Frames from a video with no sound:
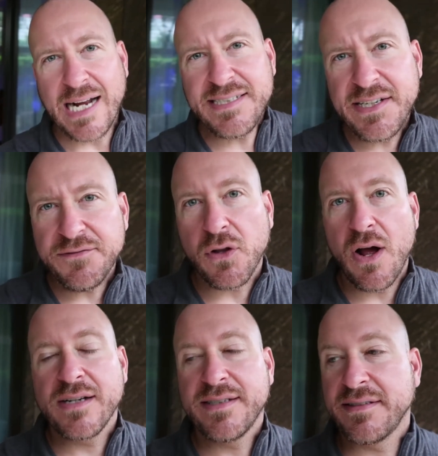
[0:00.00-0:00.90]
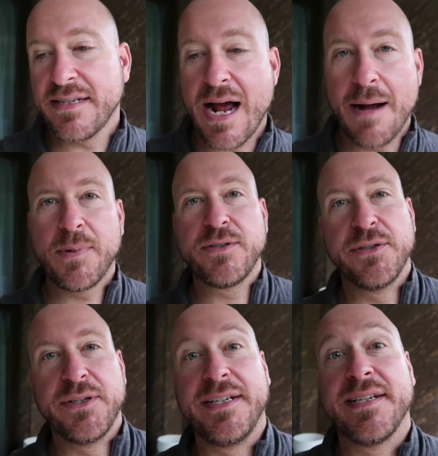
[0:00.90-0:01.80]
I see vlogs as an
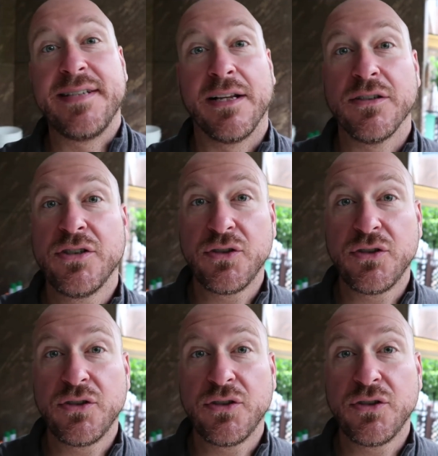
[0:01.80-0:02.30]
opportunity to tell a